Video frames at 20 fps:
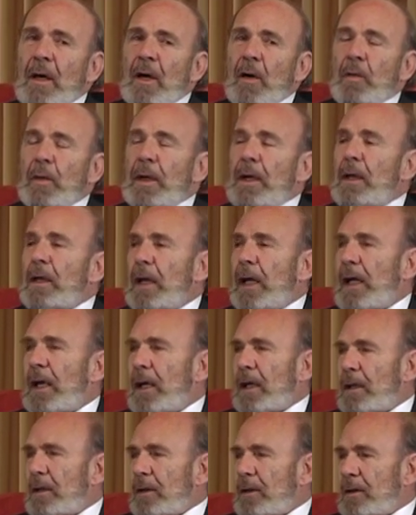A week
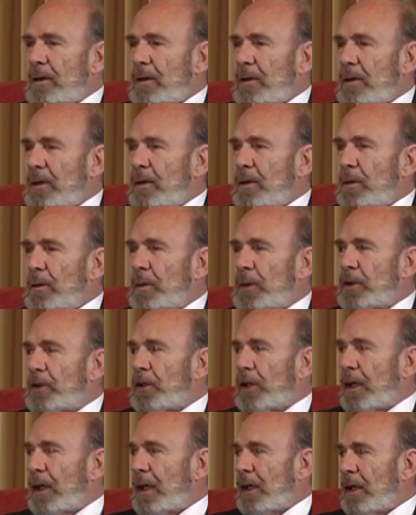later, we
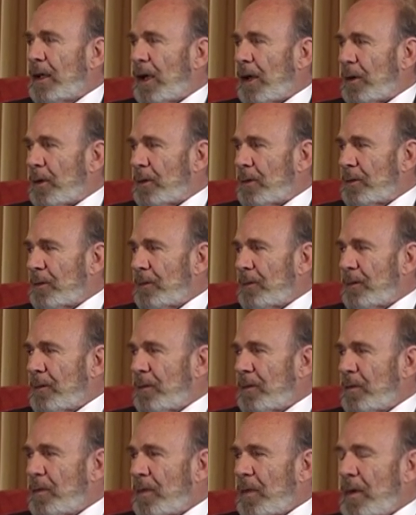chickened out.
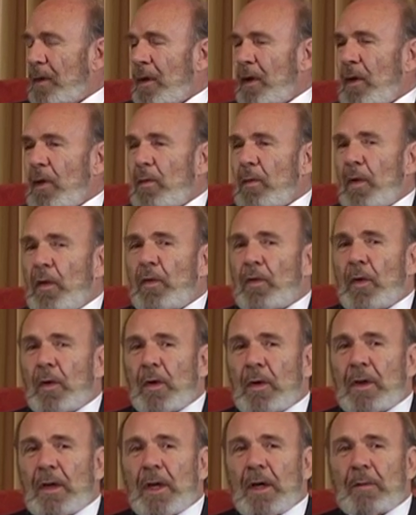We
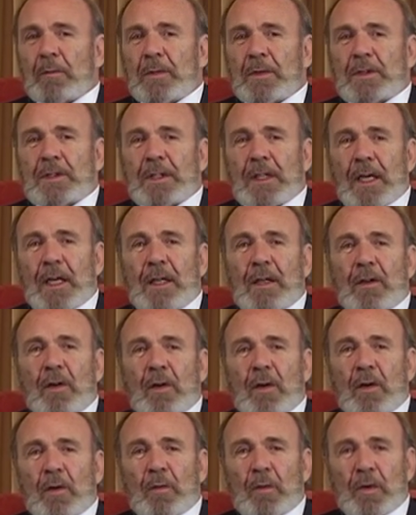phoned up and said,
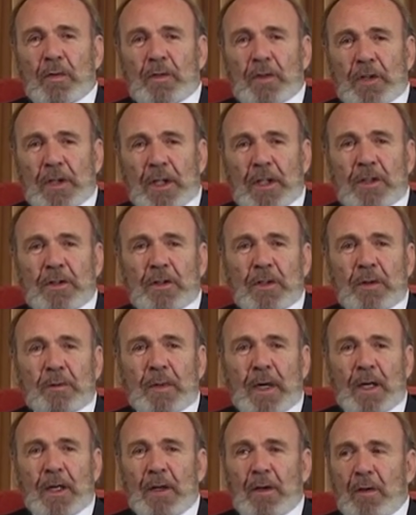we've changed our
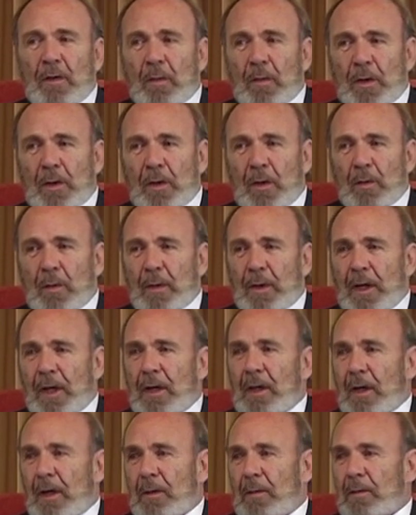mind, we don't want to
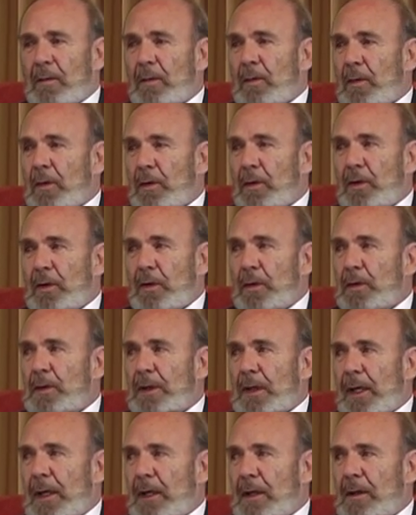come. We were too
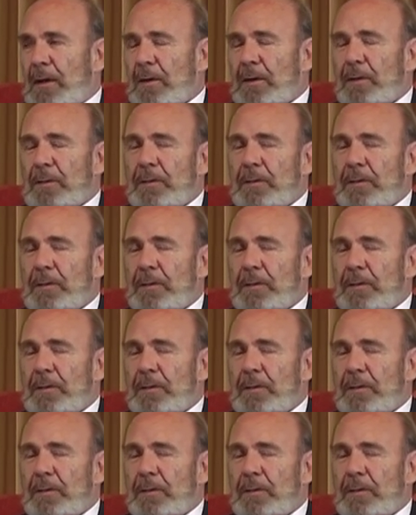scared.